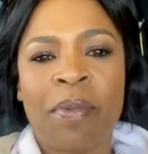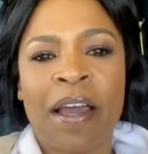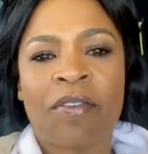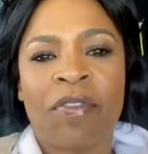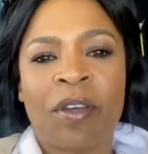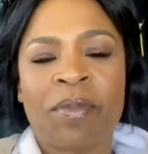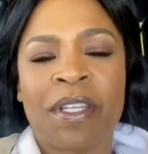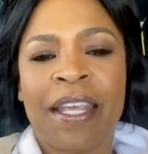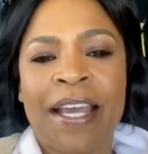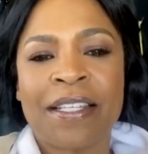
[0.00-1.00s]
black films.
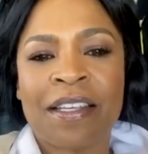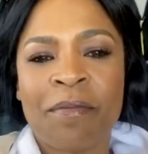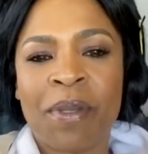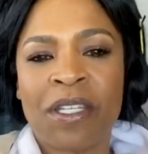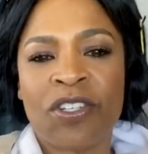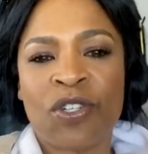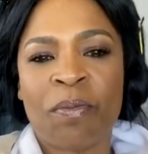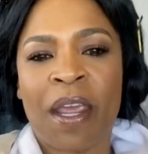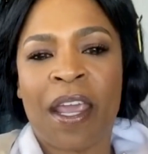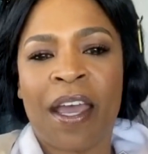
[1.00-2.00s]
Yes, I've been to
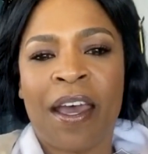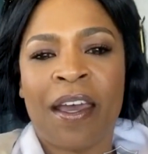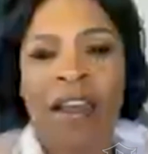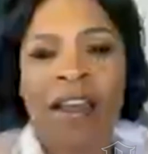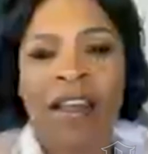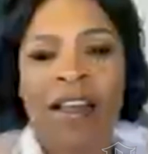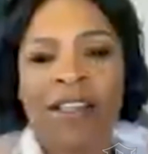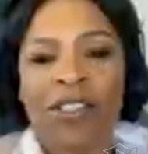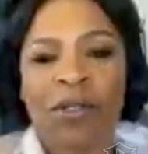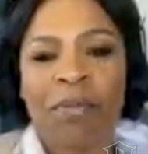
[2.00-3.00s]
Jamaica.
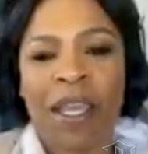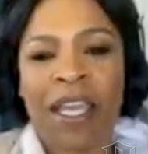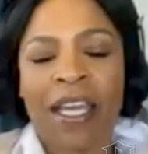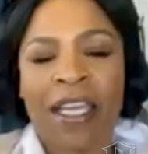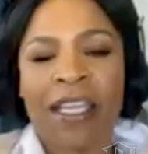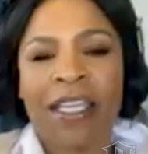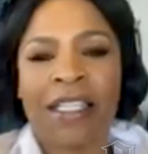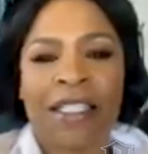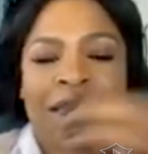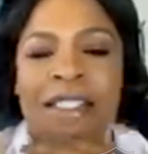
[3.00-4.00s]
Jamaica
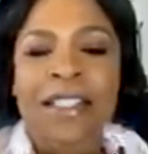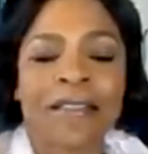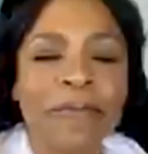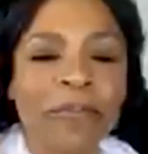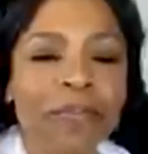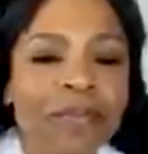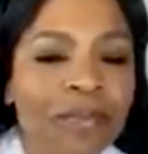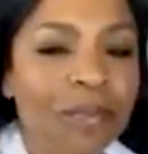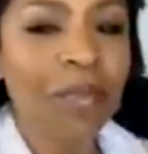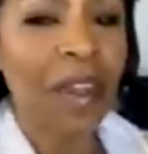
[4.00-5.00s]
is
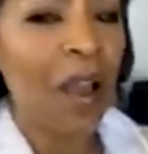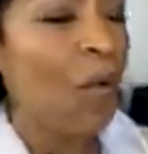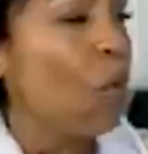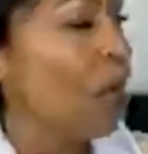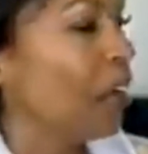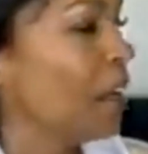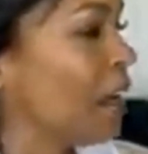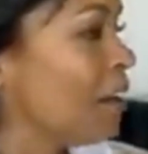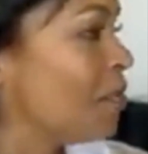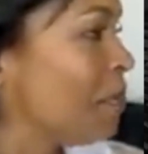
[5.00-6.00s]
one
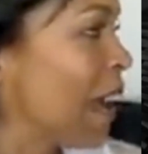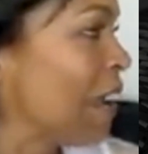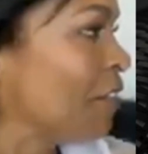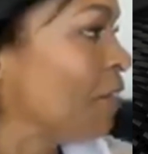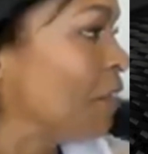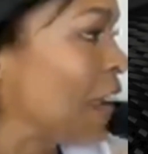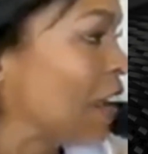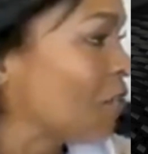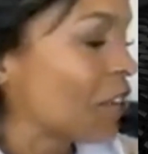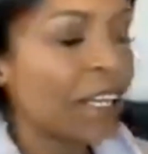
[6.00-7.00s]
of my
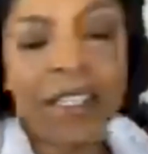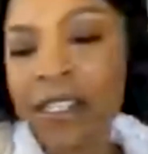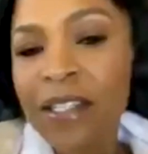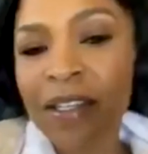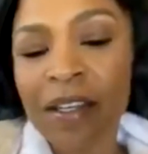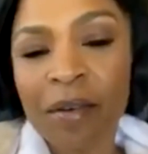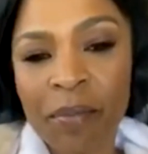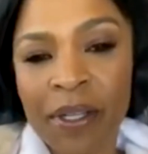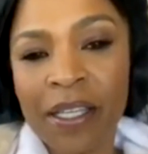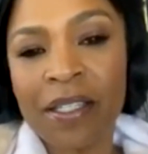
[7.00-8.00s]
favorite
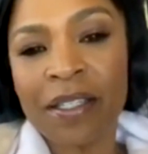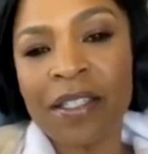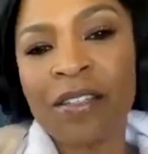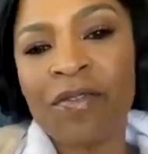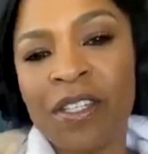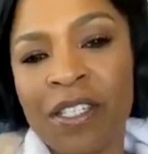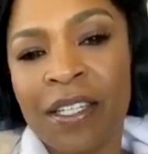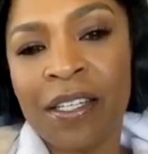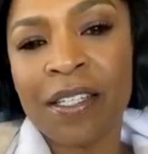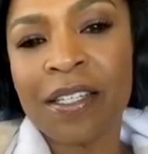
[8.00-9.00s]
places to
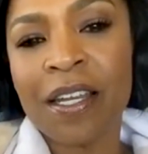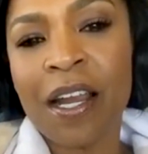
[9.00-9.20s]
visit.